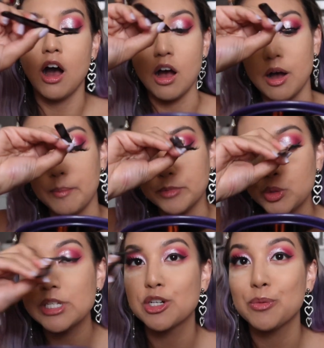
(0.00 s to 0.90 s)

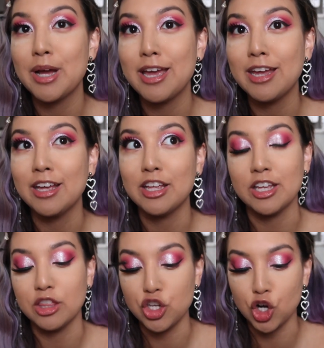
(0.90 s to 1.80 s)
tweezer away,
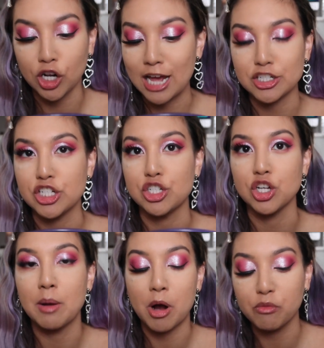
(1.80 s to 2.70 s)
your
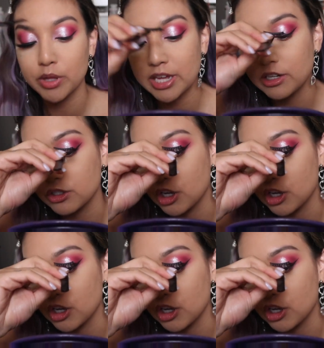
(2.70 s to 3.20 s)
lashes come off with it.